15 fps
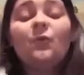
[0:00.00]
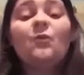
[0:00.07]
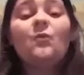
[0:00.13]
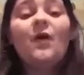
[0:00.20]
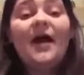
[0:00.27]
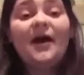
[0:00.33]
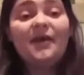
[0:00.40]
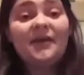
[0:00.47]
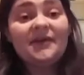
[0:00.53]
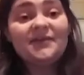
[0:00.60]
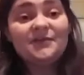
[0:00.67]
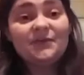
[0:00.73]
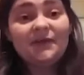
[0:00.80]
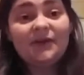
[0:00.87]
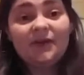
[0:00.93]
Wow, that
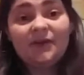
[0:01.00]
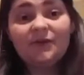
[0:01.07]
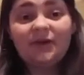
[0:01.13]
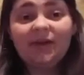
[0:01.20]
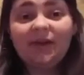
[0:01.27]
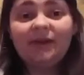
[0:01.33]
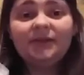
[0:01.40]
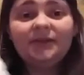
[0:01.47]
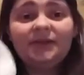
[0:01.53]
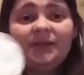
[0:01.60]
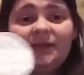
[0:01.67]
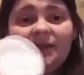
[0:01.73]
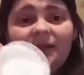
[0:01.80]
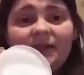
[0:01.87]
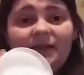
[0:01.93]
is really coconut.
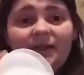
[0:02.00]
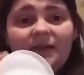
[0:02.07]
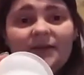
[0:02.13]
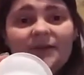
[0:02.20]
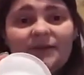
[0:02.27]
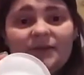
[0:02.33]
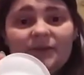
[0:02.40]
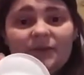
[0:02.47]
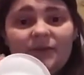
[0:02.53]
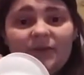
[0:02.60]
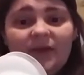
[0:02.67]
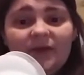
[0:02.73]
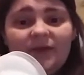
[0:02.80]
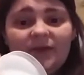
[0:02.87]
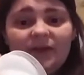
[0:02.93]
So
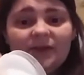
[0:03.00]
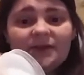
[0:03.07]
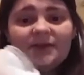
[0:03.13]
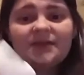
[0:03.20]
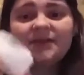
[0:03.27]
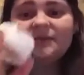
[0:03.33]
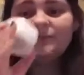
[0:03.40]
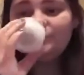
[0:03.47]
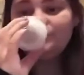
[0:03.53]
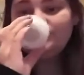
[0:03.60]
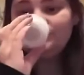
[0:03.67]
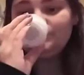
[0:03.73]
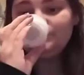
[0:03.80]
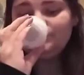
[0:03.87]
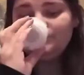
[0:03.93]
there it is.
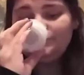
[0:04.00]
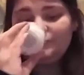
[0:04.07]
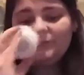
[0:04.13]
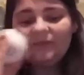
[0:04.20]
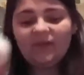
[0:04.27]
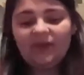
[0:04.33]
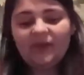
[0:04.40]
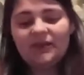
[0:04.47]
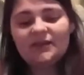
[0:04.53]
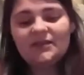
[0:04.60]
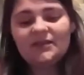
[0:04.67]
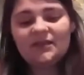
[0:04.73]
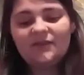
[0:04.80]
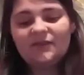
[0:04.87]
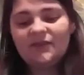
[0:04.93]

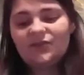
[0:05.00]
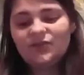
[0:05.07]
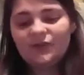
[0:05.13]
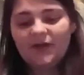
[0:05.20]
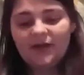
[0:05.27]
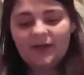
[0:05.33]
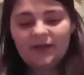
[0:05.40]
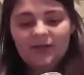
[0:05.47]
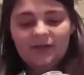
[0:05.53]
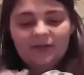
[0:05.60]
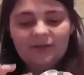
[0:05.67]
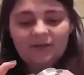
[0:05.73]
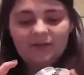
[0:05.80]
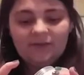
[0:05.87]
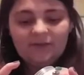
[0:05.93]
Let's give it a try.
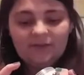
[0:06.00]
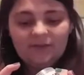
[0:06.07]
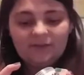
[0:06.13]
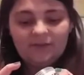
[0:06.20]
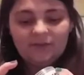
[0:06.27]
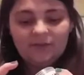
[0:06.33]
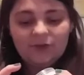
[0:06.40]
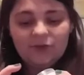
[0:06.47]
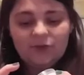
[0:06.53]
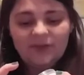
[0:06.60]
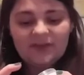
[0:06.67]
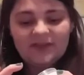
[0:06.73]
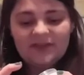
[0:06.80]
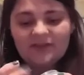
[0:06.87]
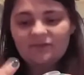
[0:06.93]
Oh,
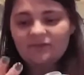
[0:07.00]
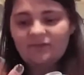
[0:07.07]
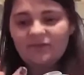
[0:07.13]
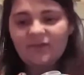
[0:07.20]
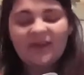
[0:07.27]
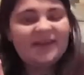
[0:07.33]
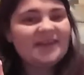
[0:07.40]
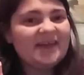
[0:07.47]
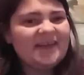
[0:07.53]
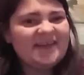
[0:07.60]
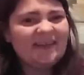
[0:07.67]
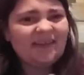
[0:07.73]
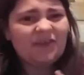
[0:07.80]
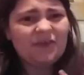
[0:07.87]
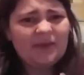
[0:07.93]
it's it's nice
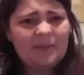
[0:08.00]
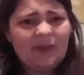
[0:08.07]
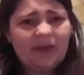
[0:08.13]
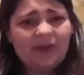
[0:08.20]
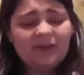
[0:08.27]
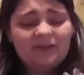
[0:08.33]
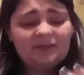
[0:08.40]
and creamy.